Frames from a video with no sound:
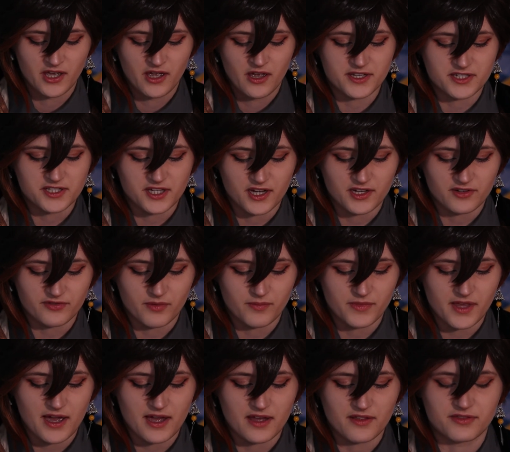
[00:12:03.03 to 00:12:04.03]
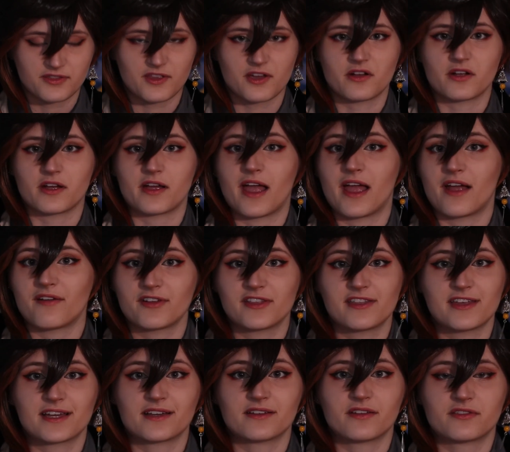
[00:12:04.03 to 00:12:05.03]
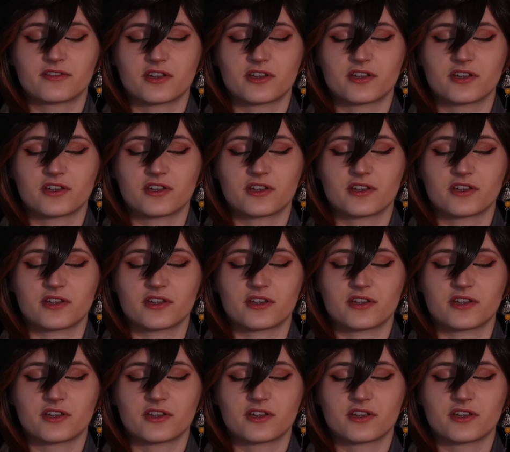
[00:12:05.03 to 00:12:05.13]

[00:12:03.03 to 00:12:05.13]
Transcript: Aside from that, everything,